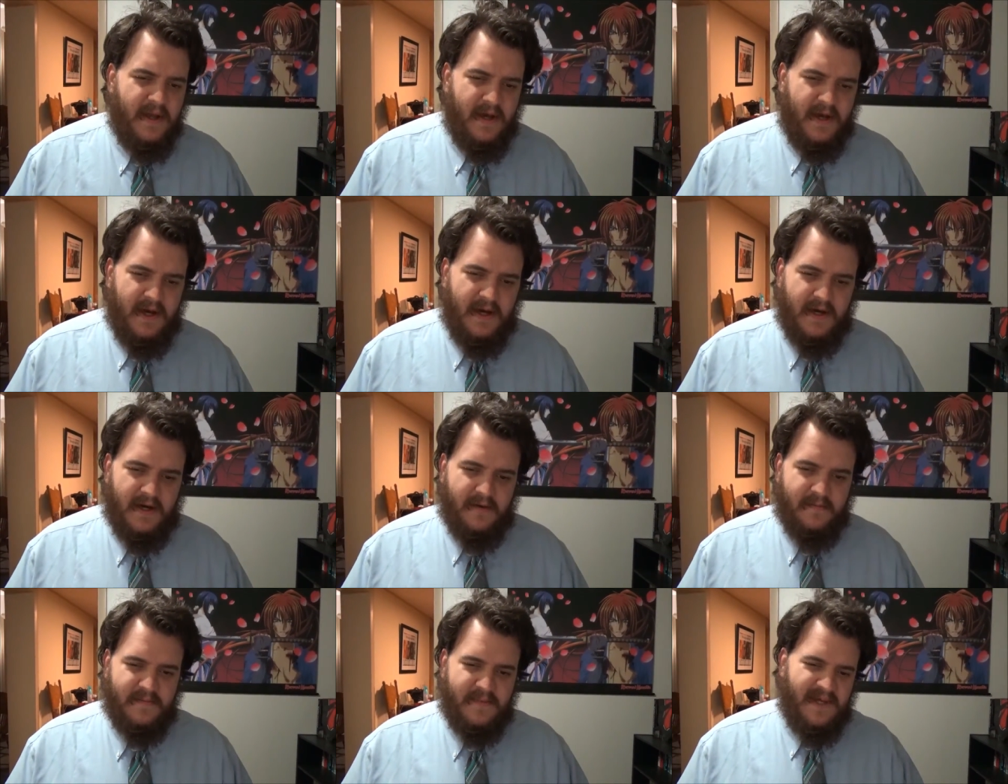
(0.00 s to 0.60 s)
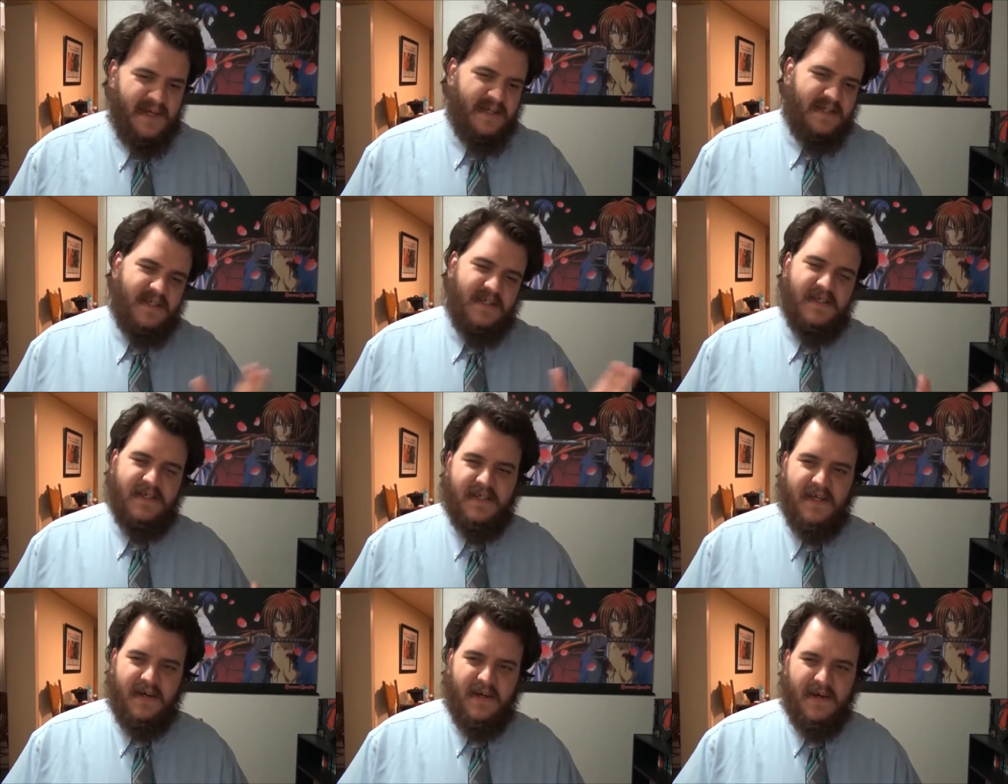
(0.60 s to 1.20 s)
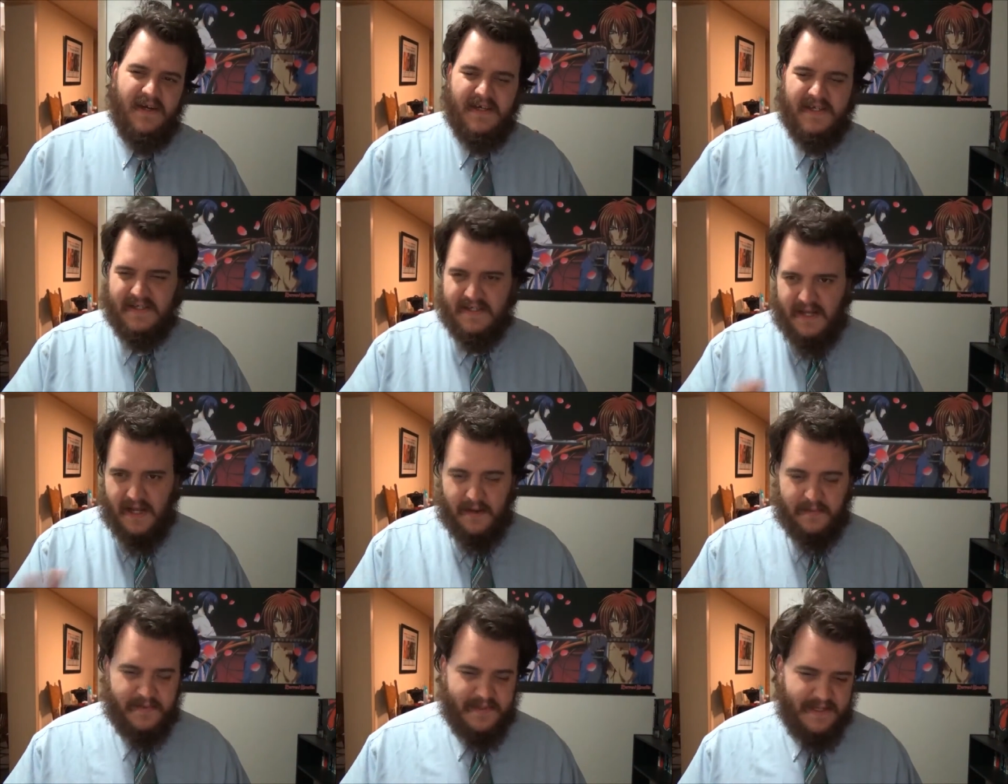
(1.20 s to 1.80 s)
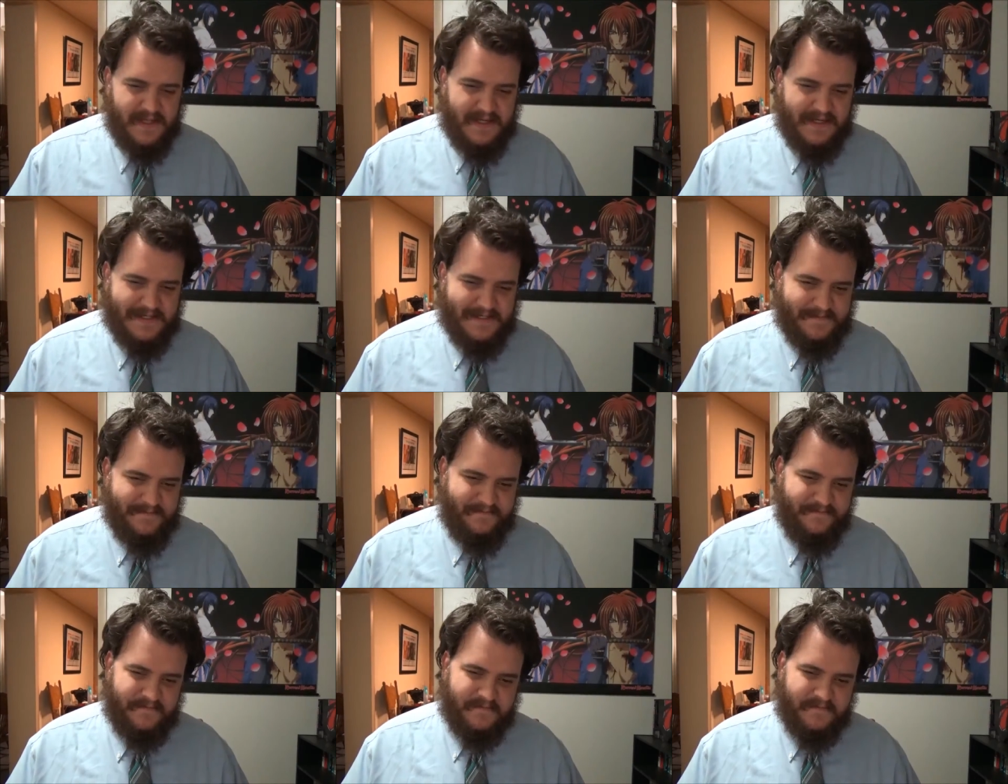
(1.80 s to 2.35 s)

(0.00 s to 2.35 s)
Kenshin's there, he stops that.